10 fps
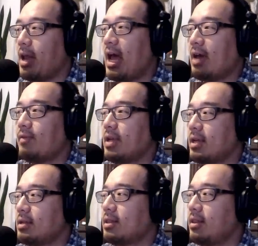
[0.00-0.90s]
without
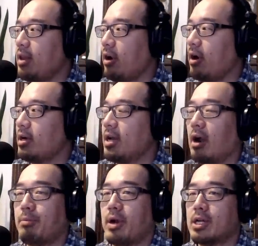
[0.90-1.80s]
having
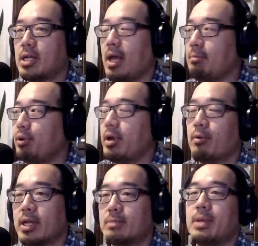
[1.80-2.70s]
their entire production
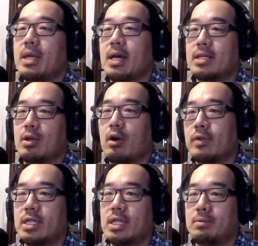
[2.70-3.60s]
line put at risk
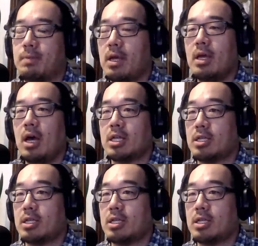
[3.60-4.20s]
because overseas